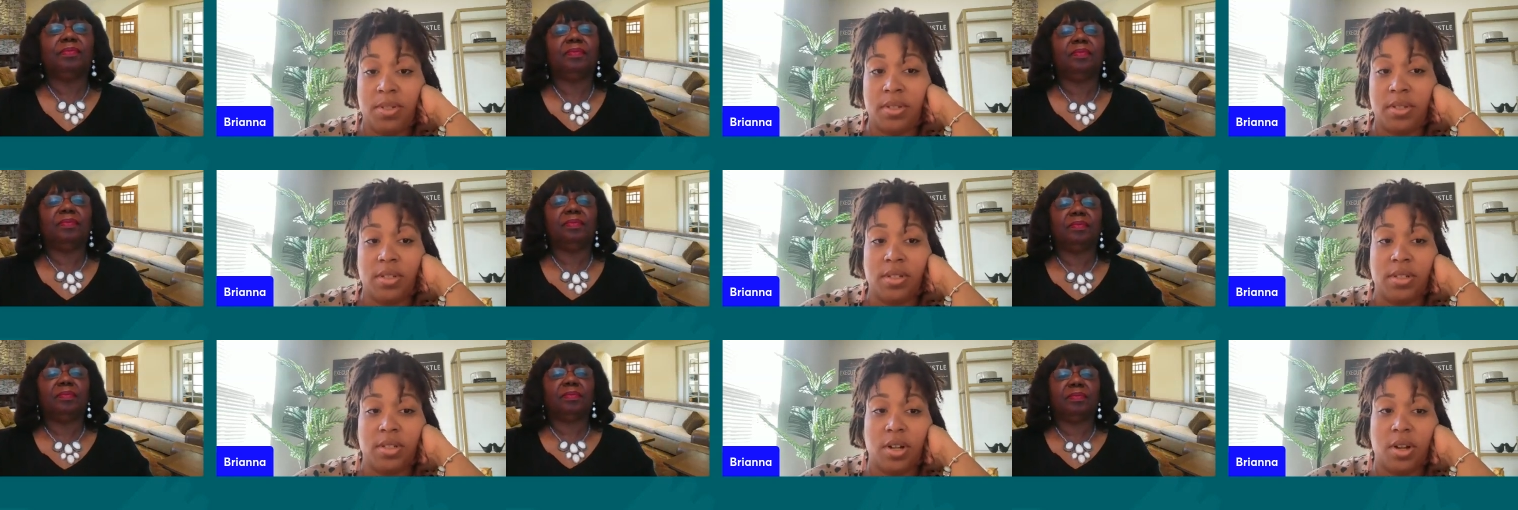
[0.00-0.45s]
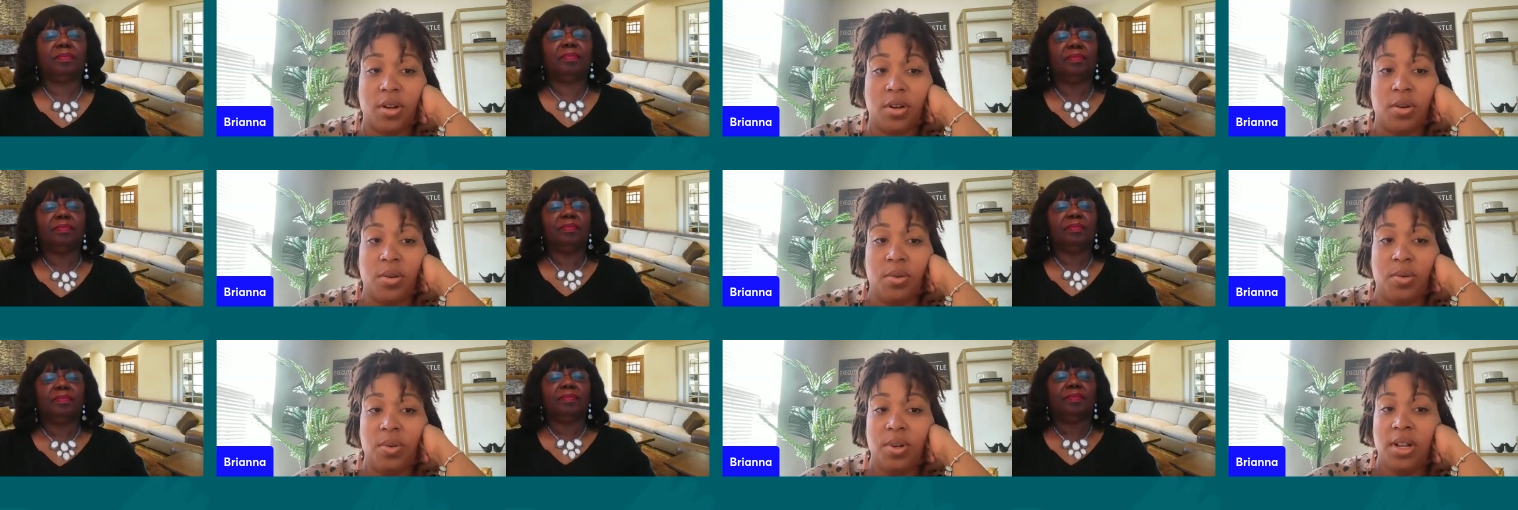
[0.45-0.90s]
Speaker 1: So
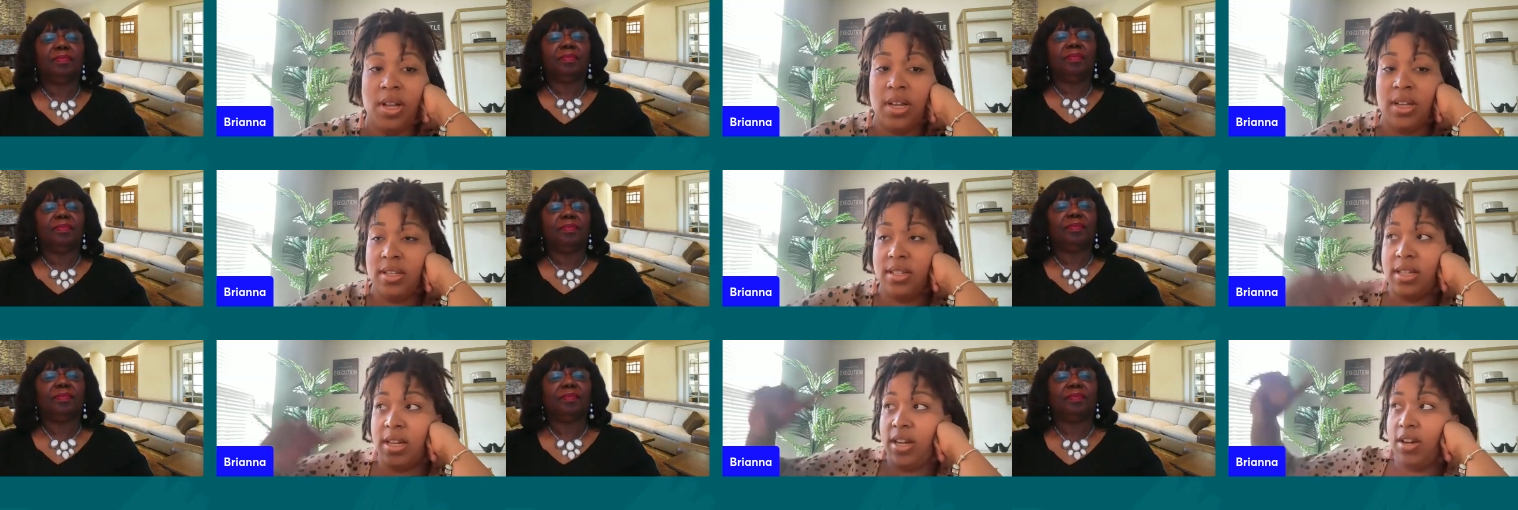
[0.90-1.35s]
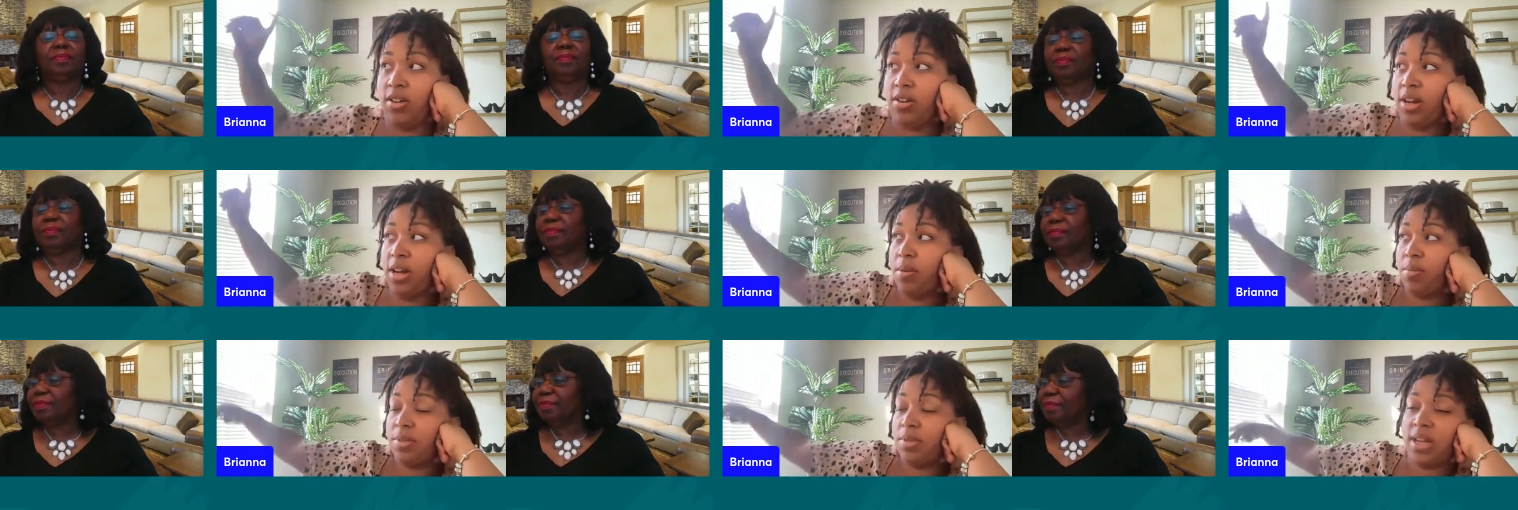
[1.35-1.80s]
say your neighbor's
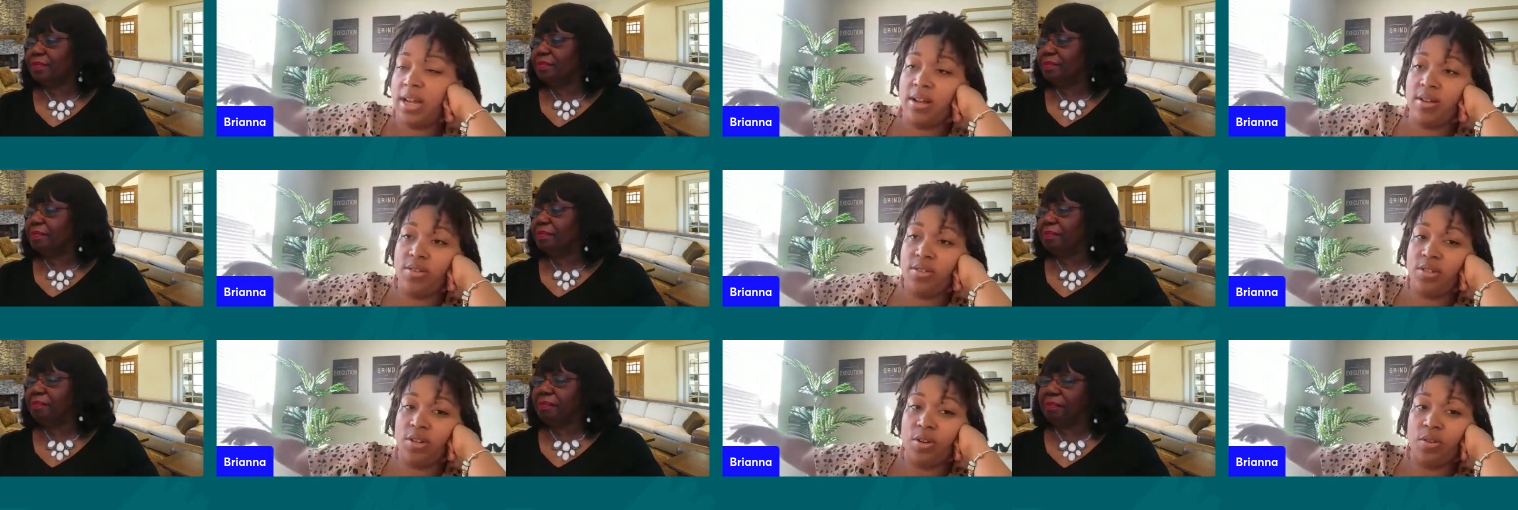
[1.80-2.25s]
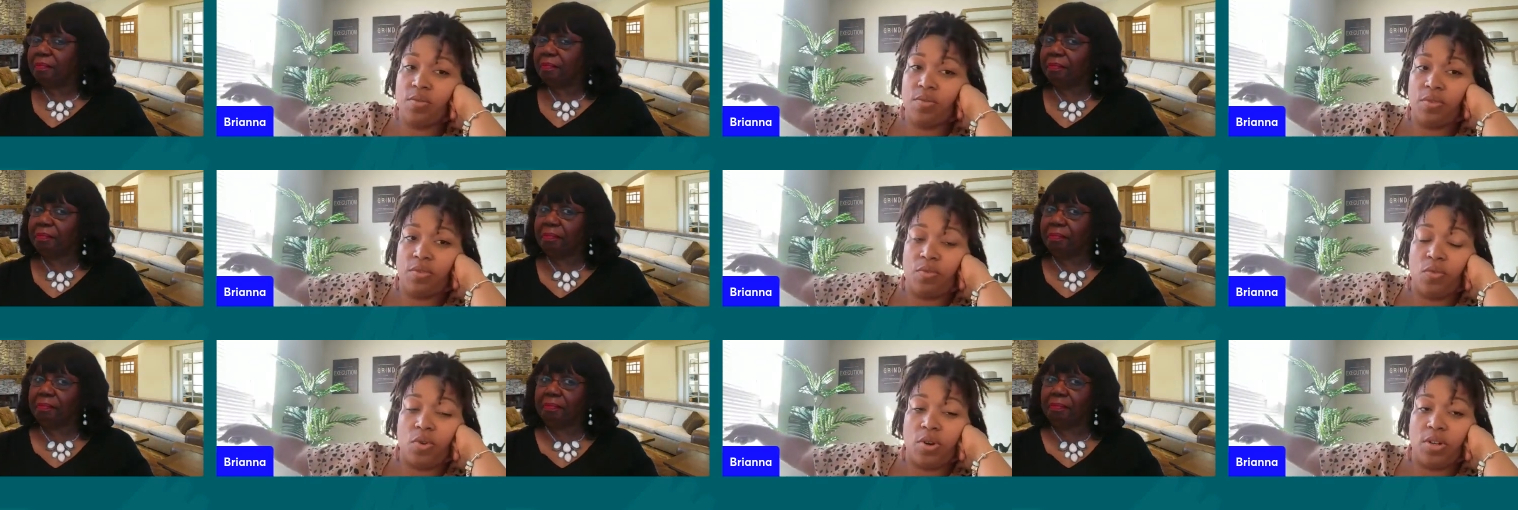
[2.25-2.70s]
house sold for four
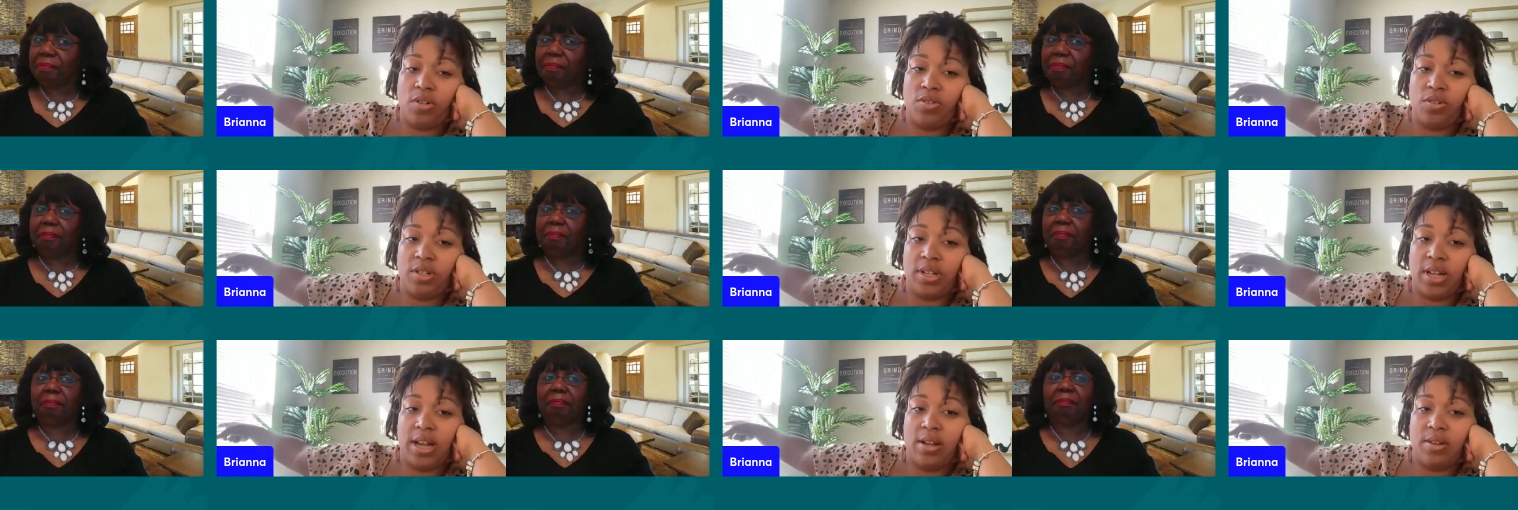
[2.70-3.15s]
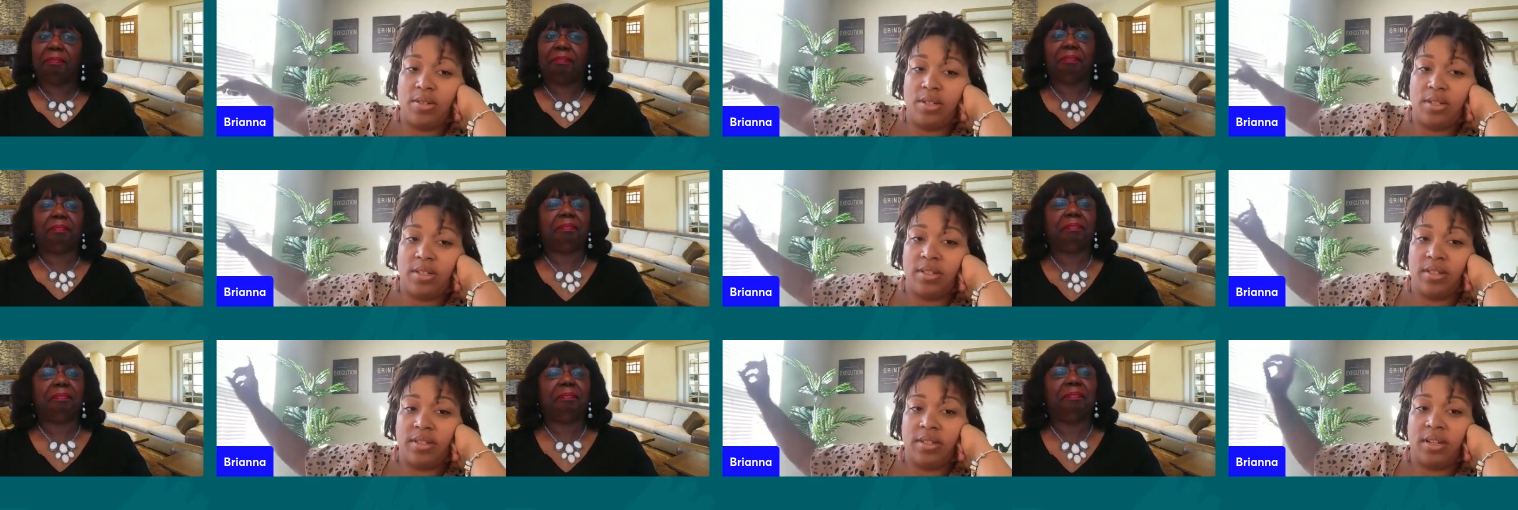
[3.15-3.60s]
hundred thousand dollars.
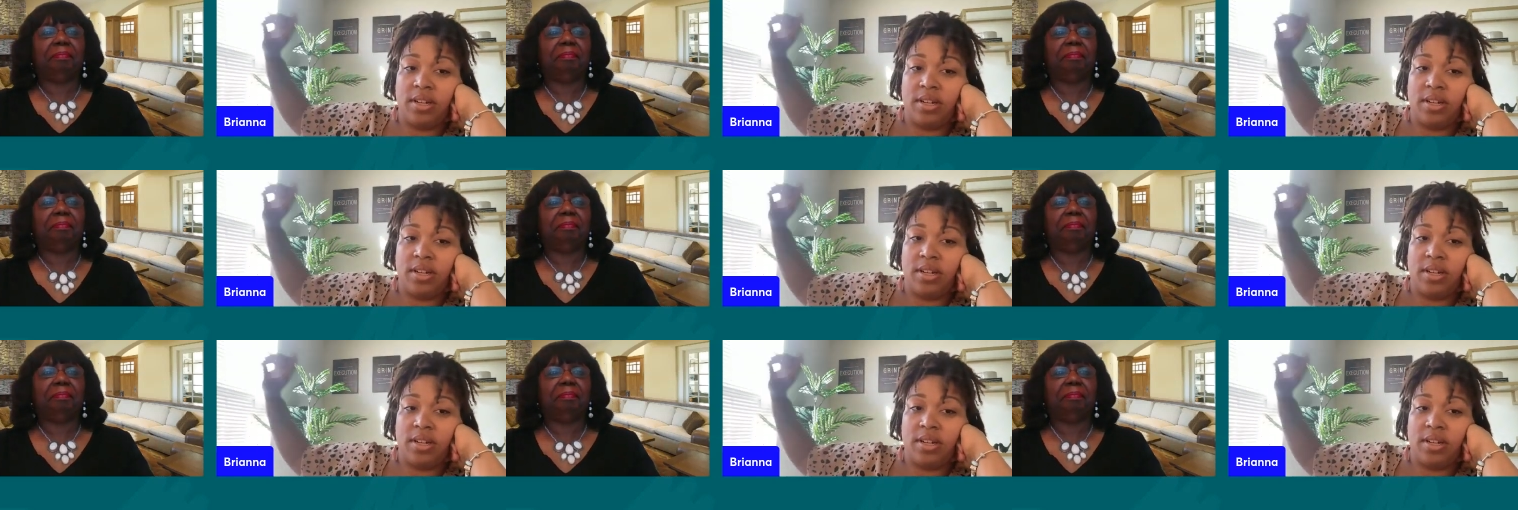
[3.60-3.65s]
